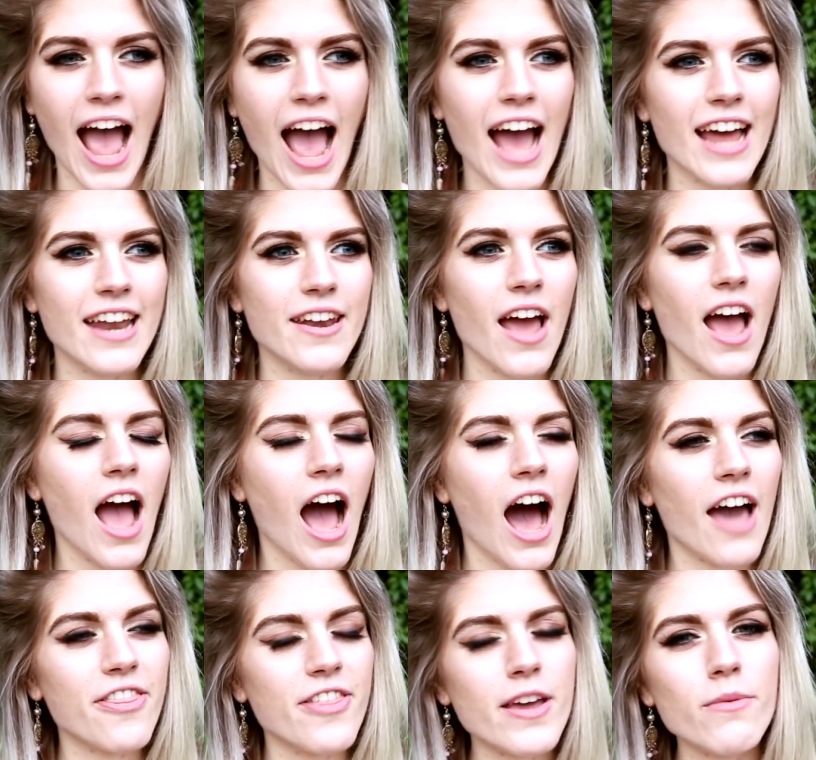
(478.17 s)
and
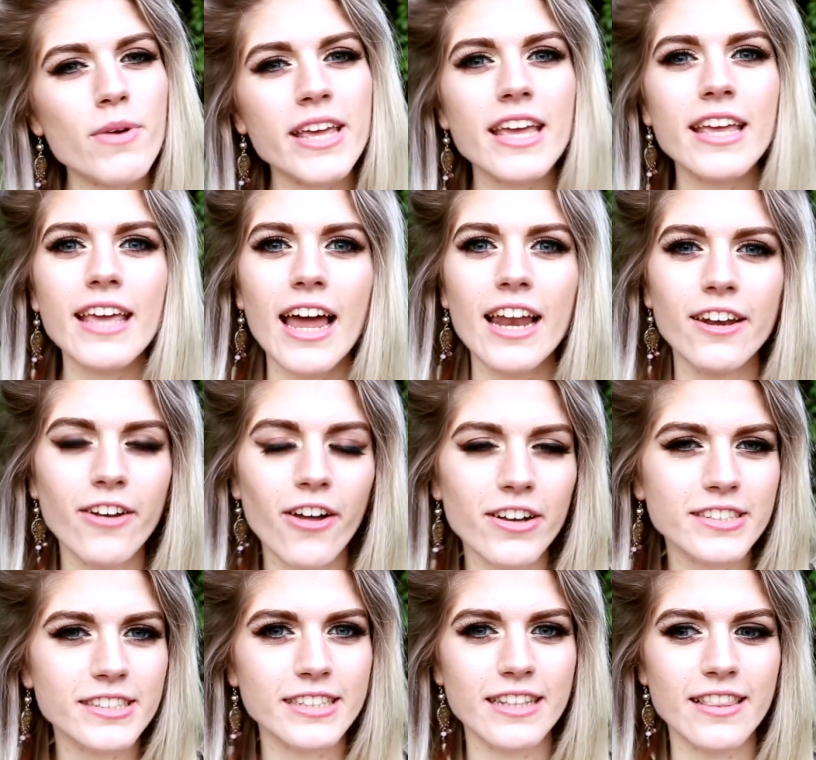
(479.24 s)
I think we can get
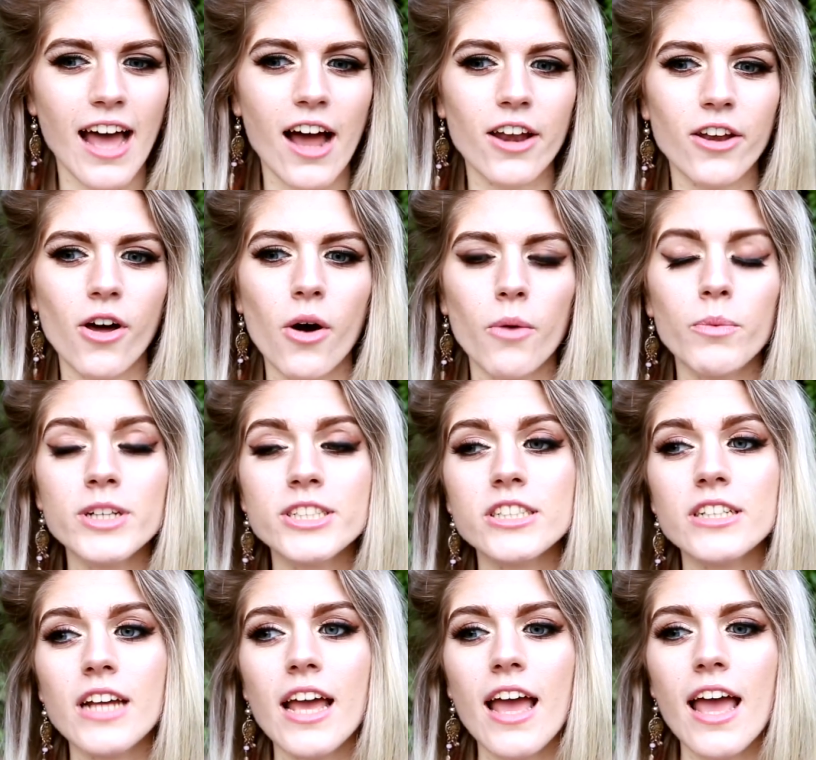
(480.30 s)
lost in that a lot,
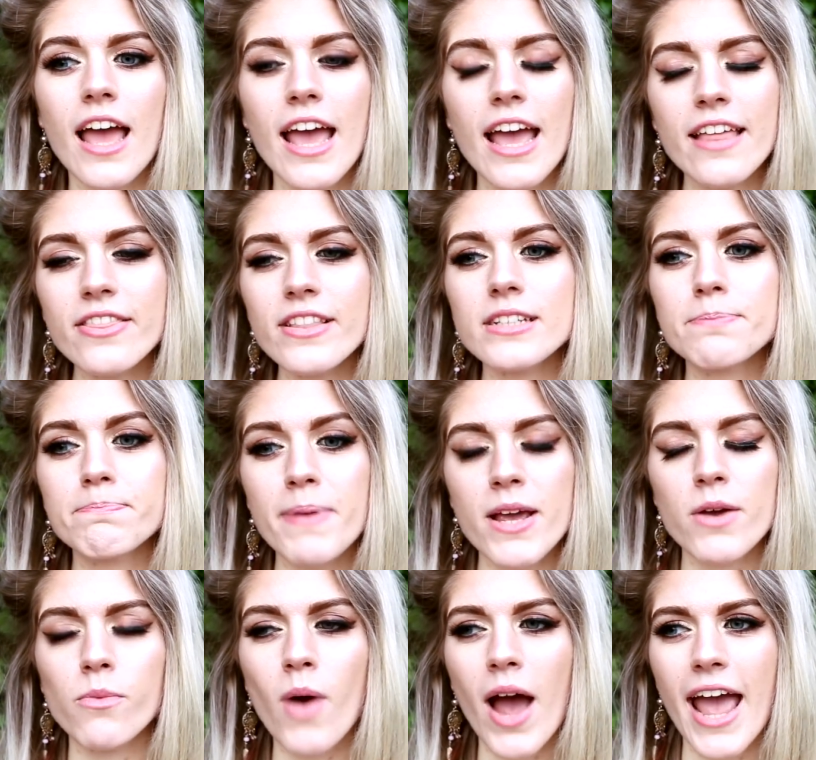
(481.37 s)
which in this
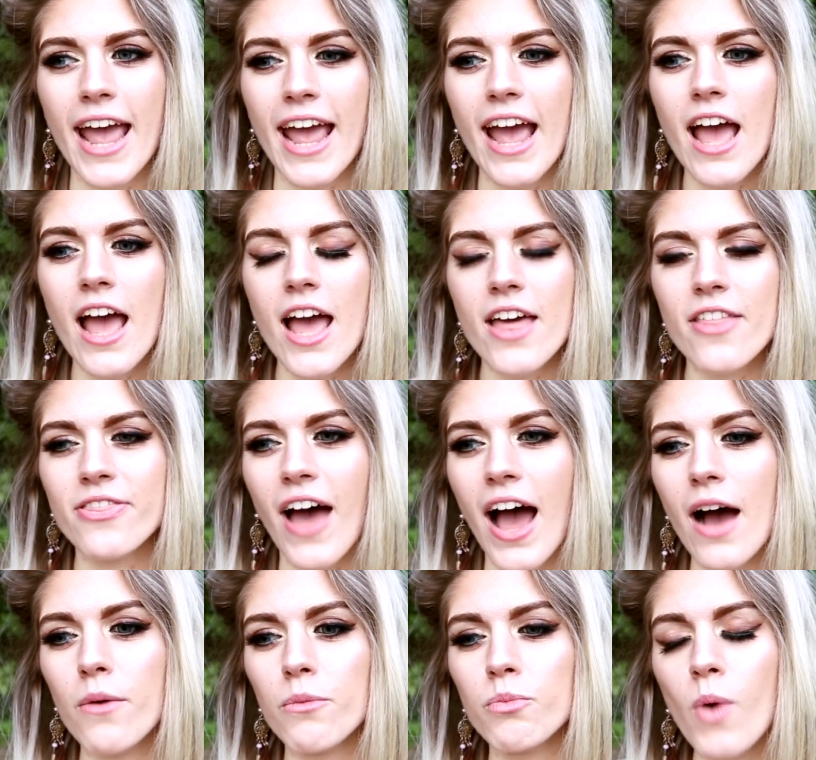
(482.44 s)
big way
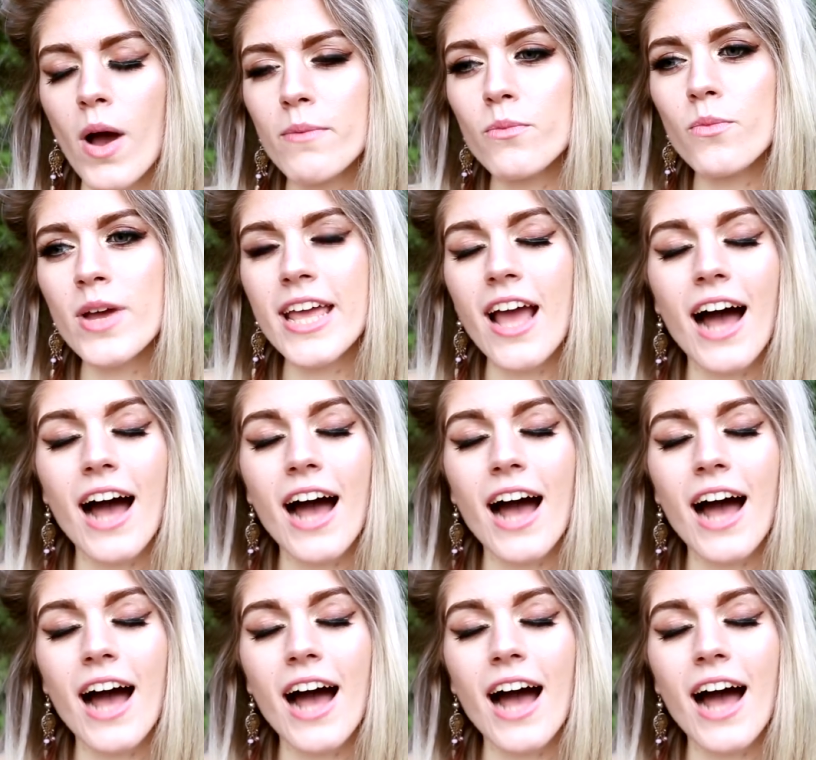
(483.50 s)
that when we